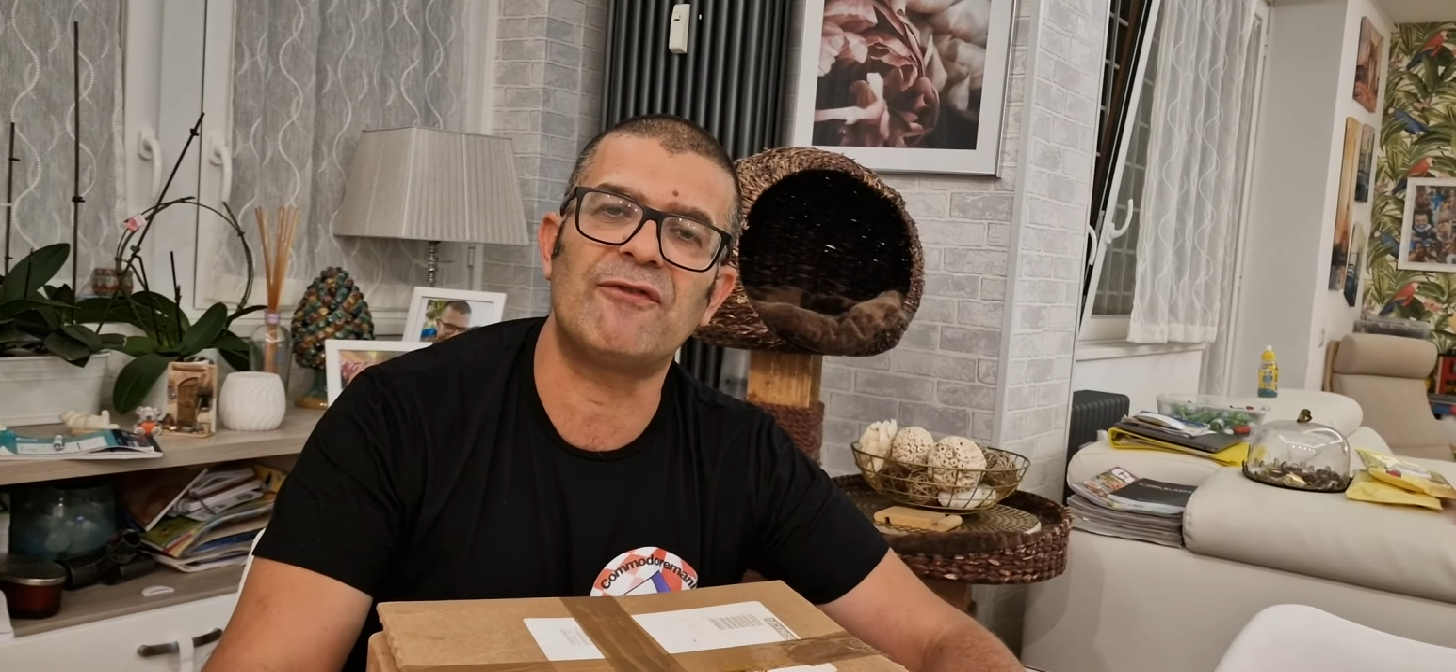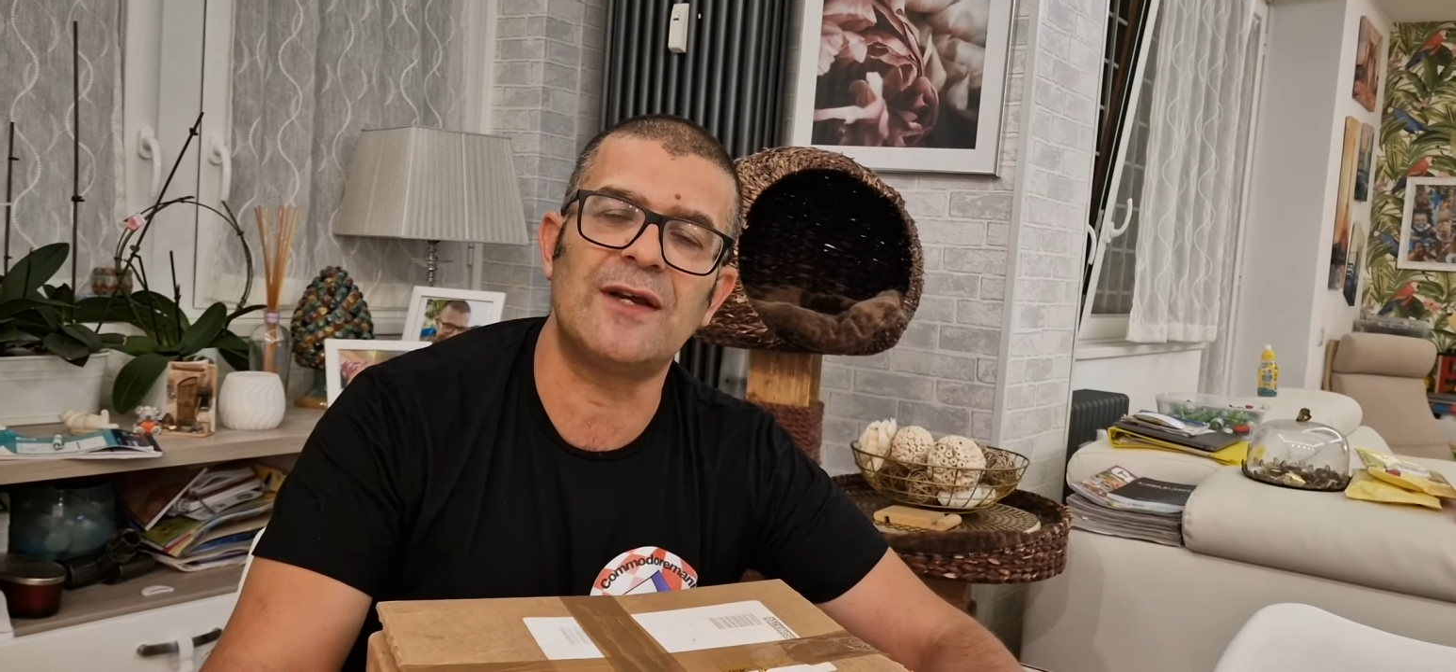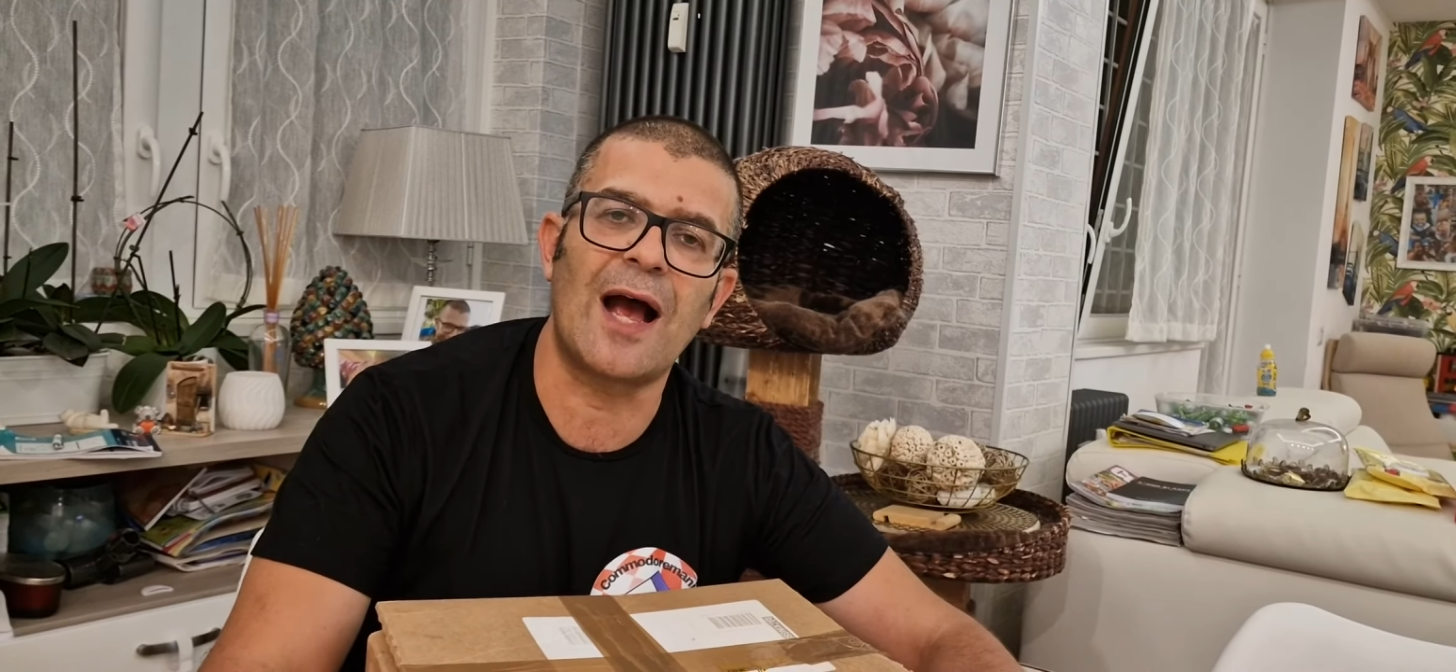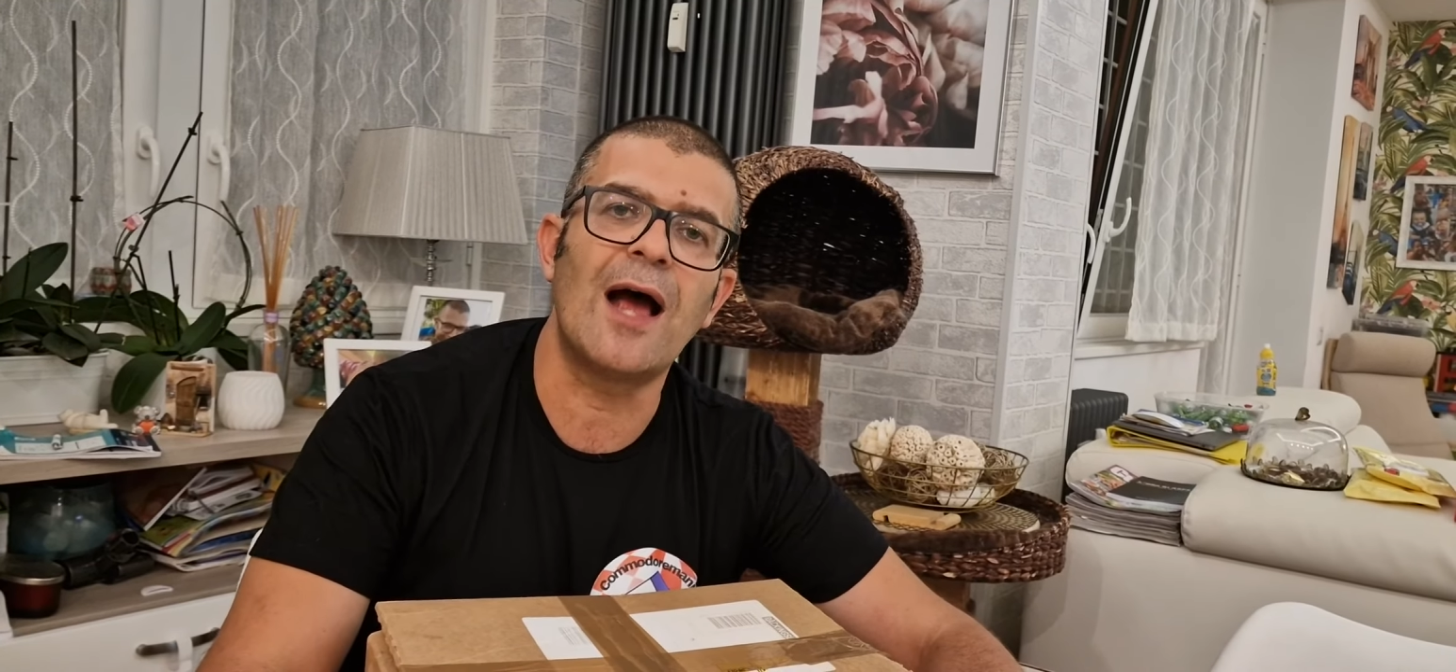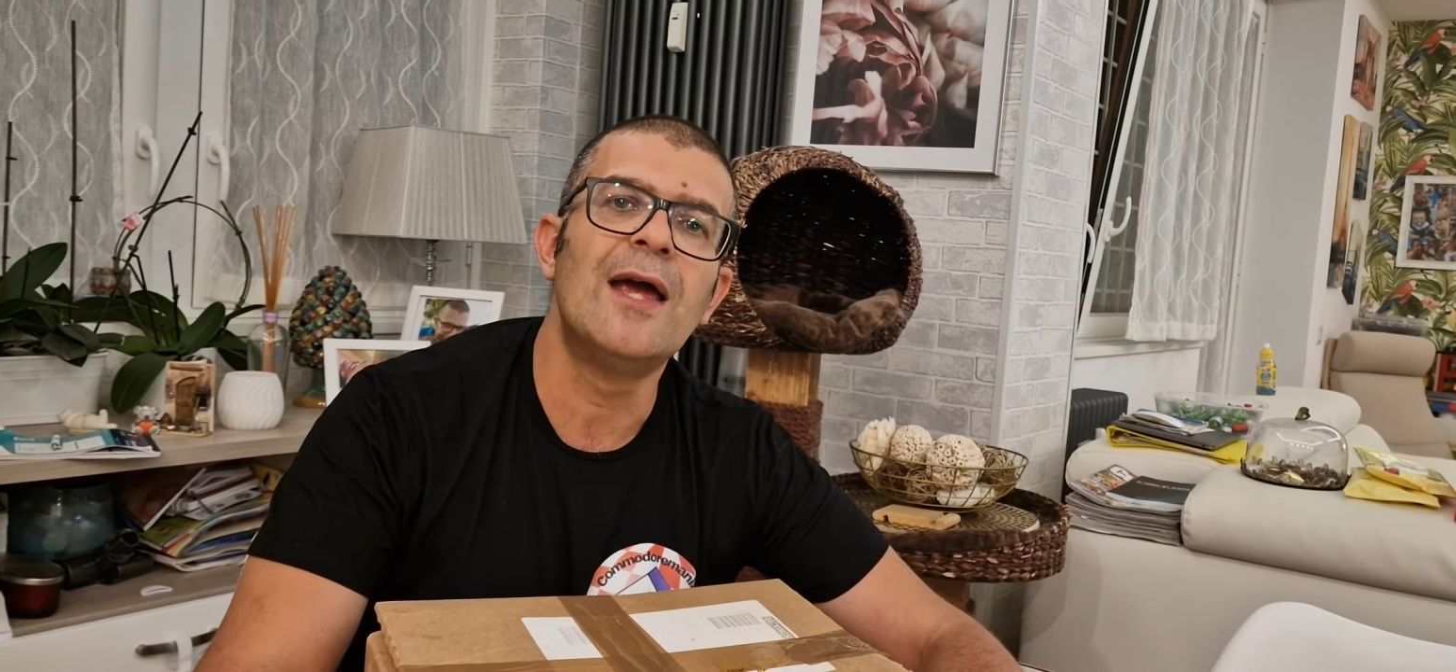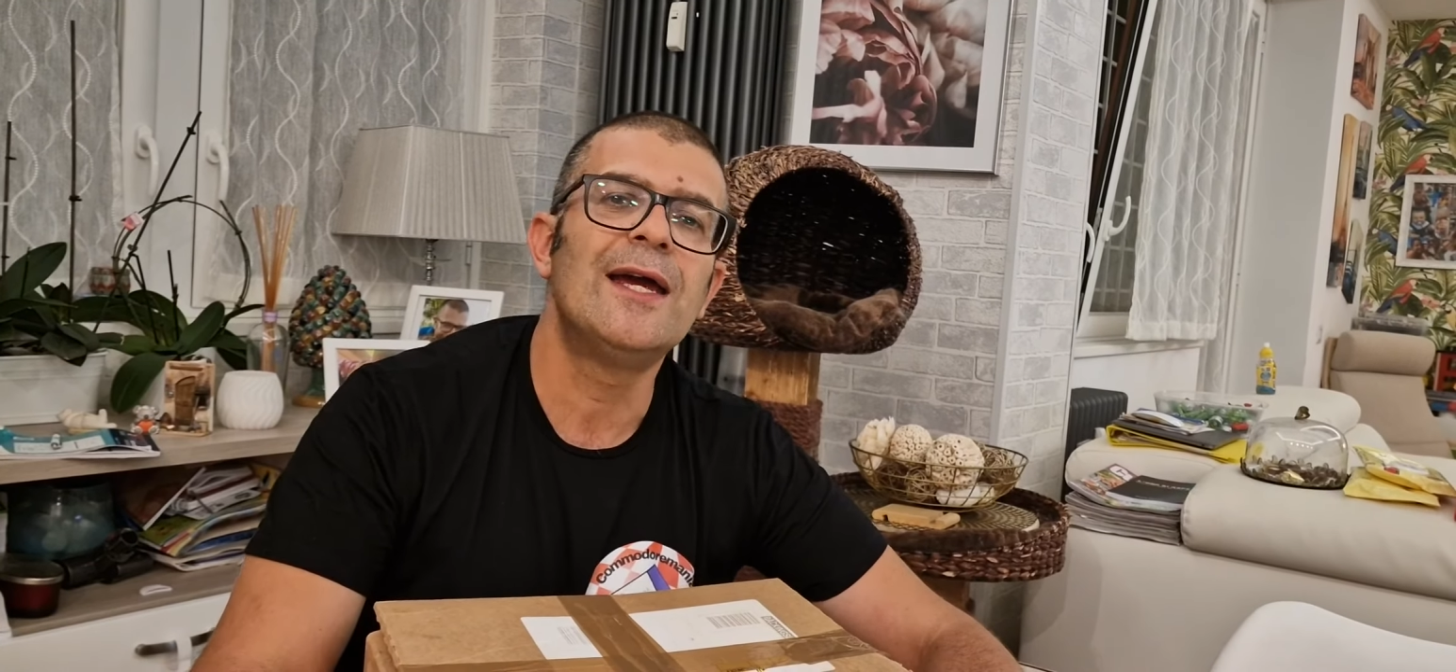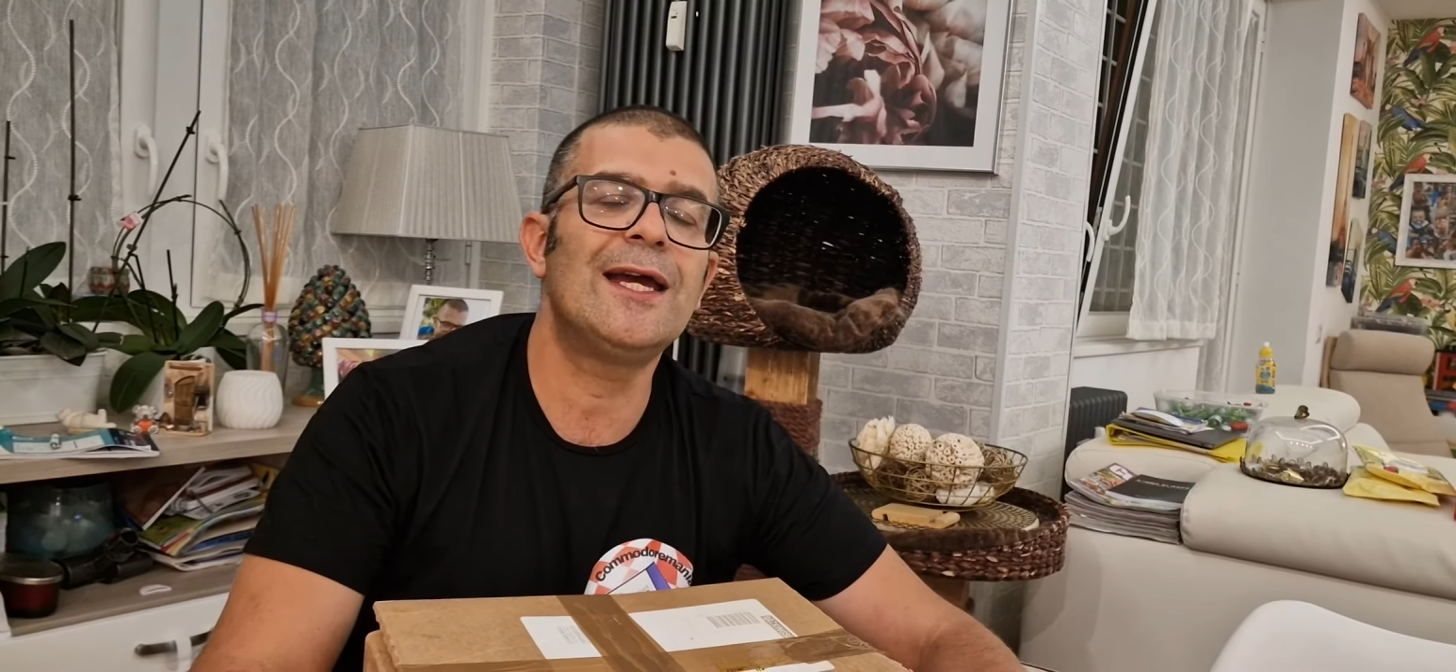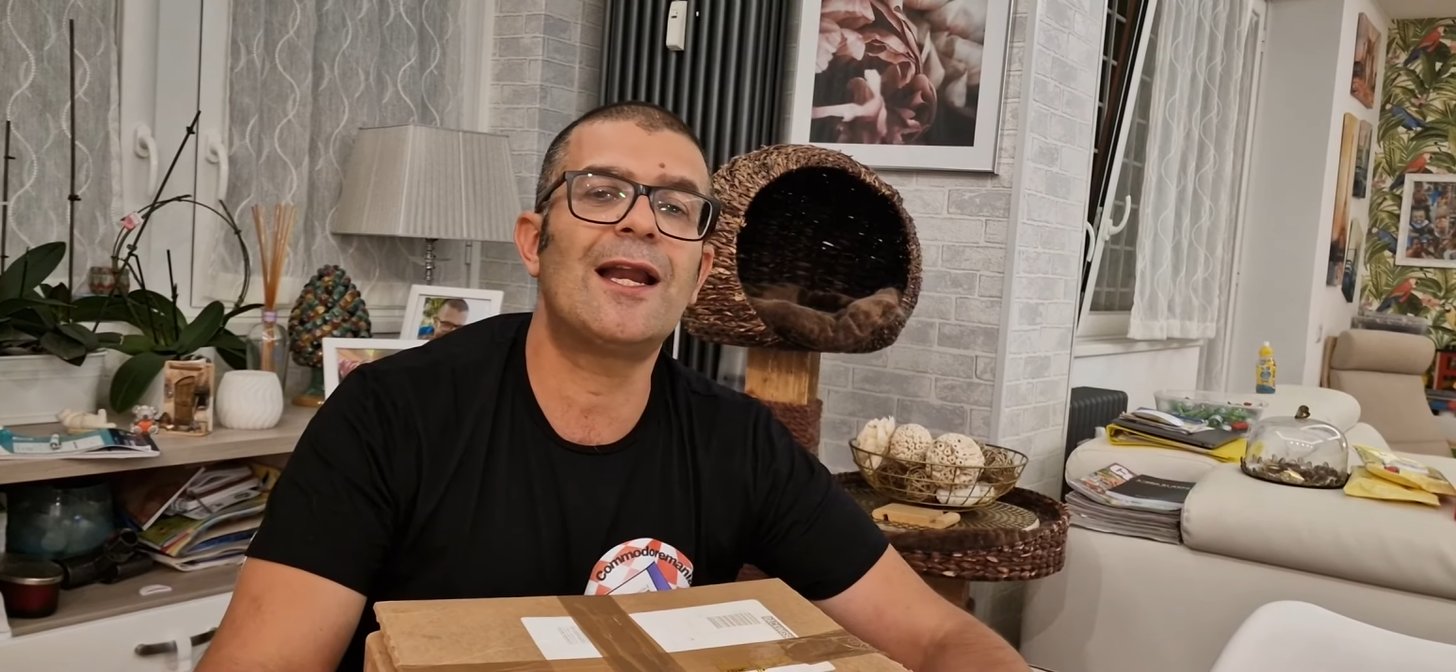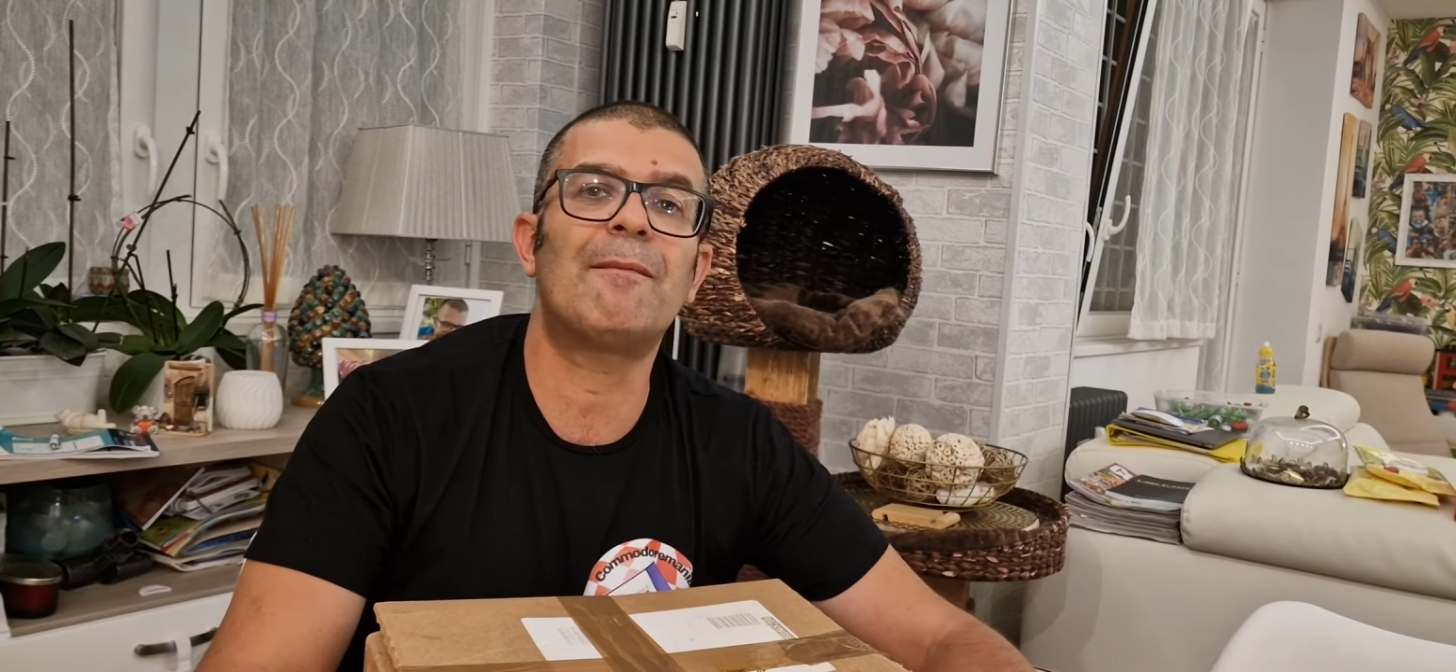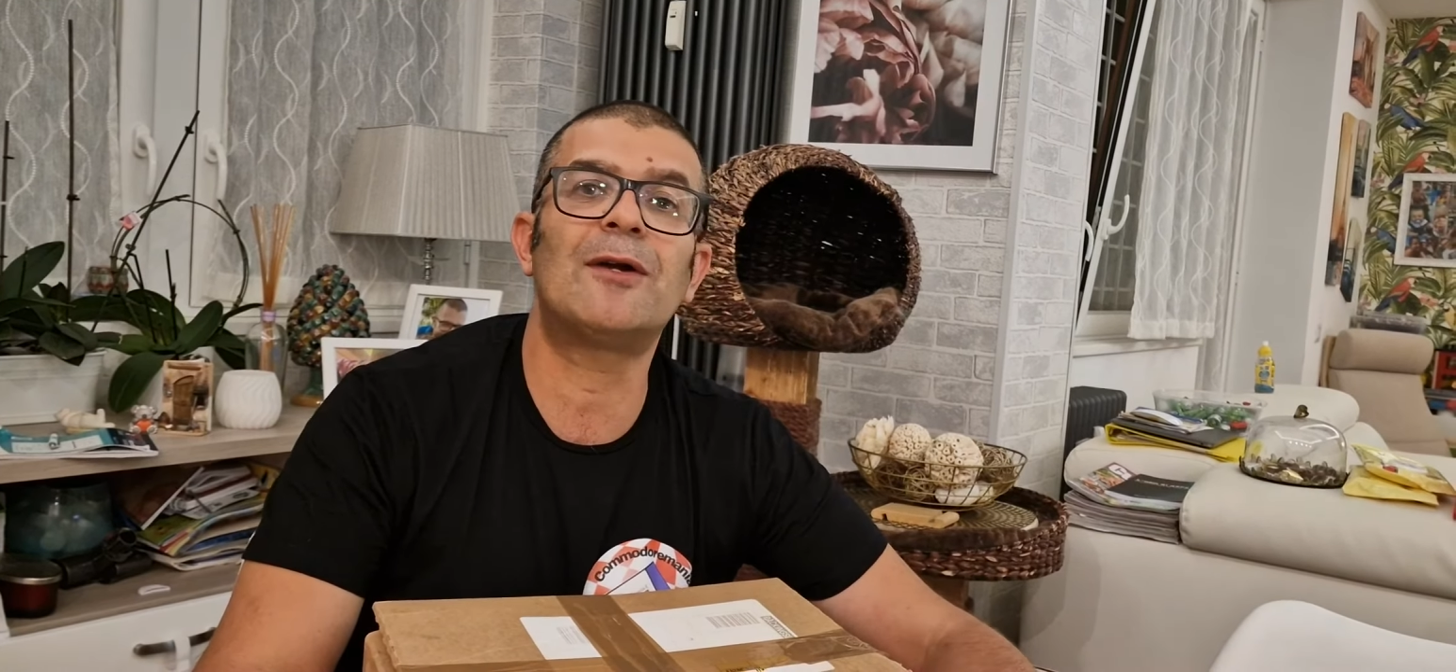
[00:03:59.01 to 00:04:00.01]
CD-ROM